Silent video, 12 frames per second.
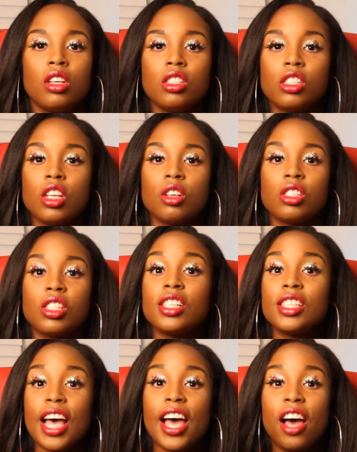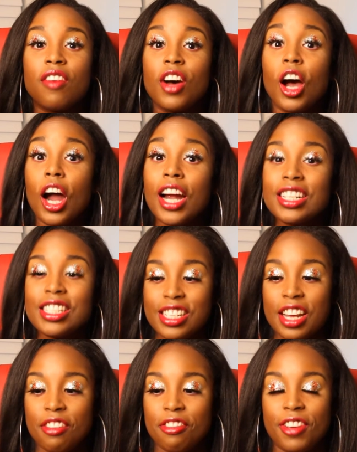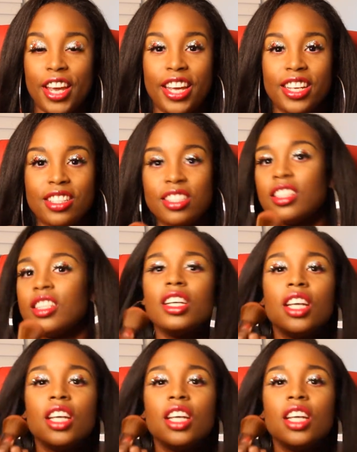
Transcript: So since I have a heart-shaped face,